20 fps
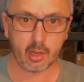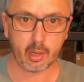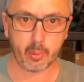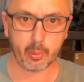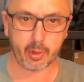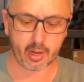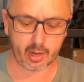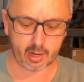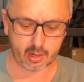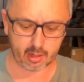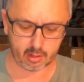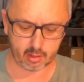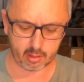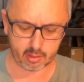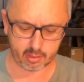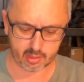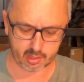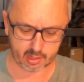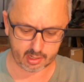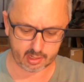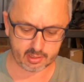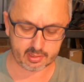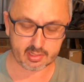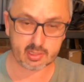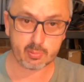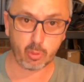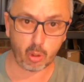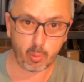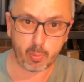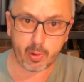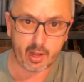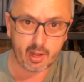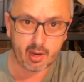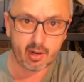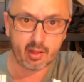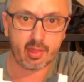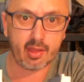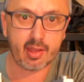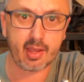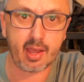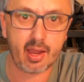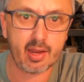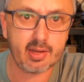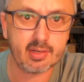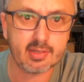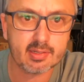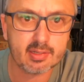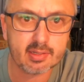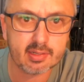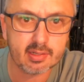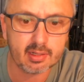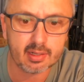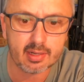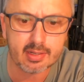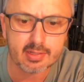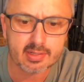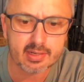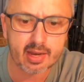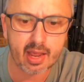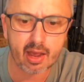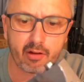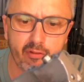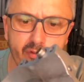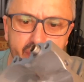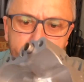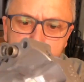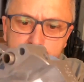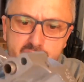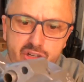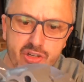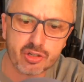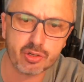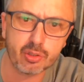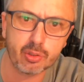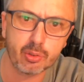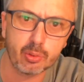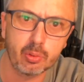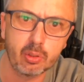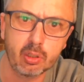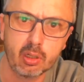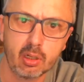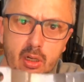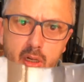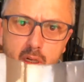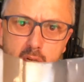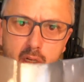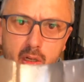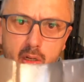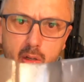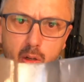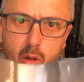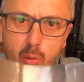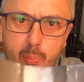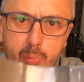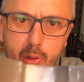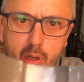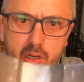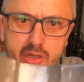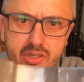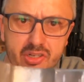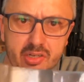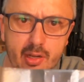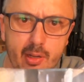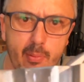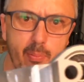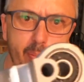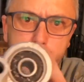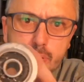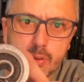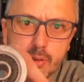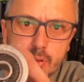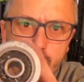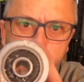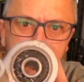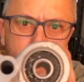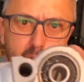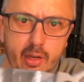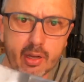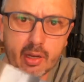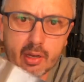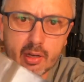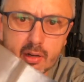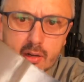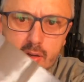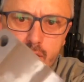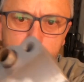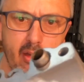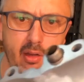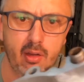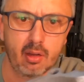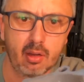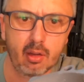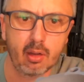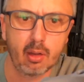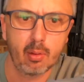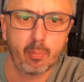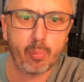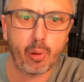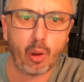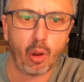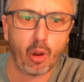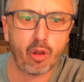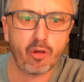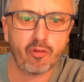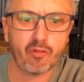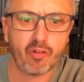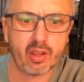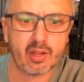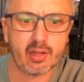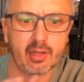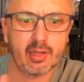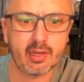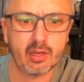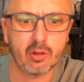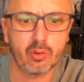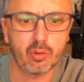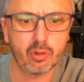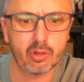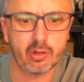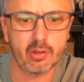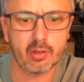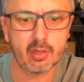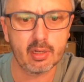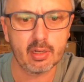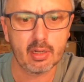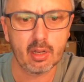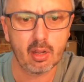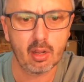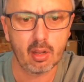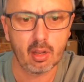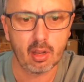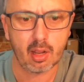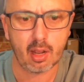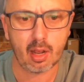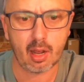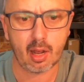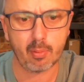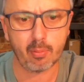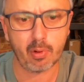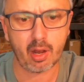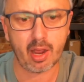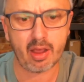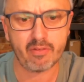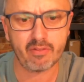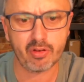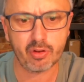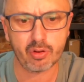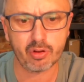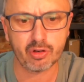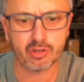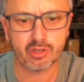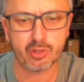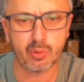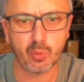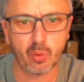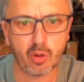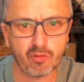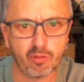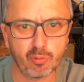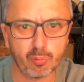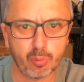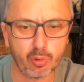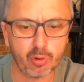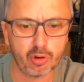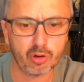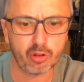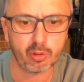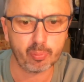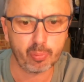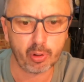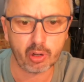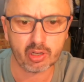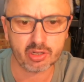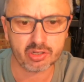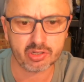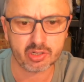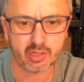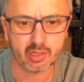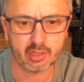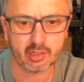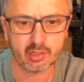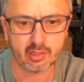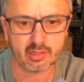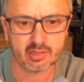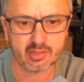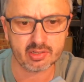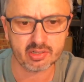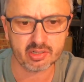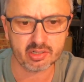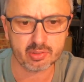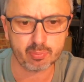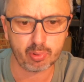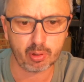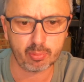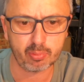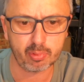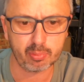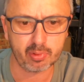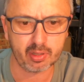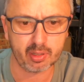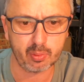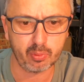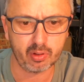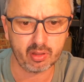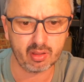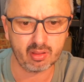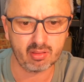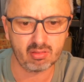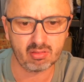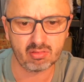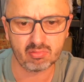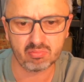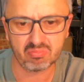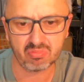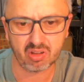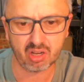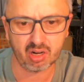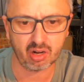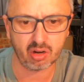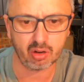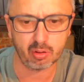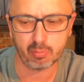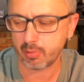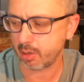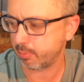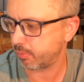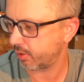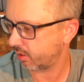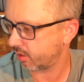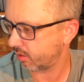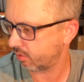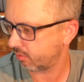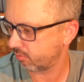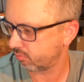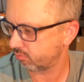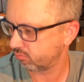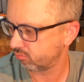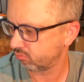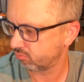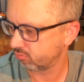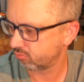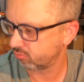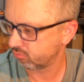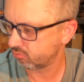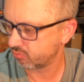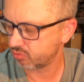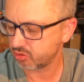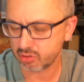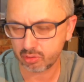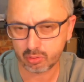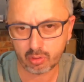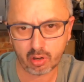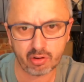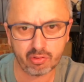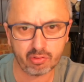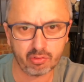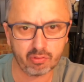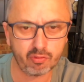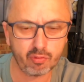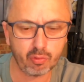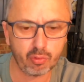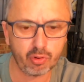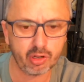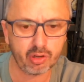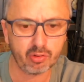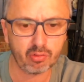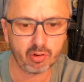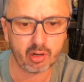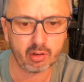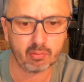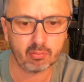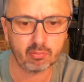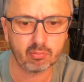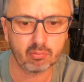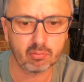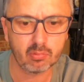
Here we are, the small part of the case is now finished too all polished up, looking perfectly good. Um, I haven't gone too overboard on the polishing. It's just probably with, I don't know, maybe a 240 grit.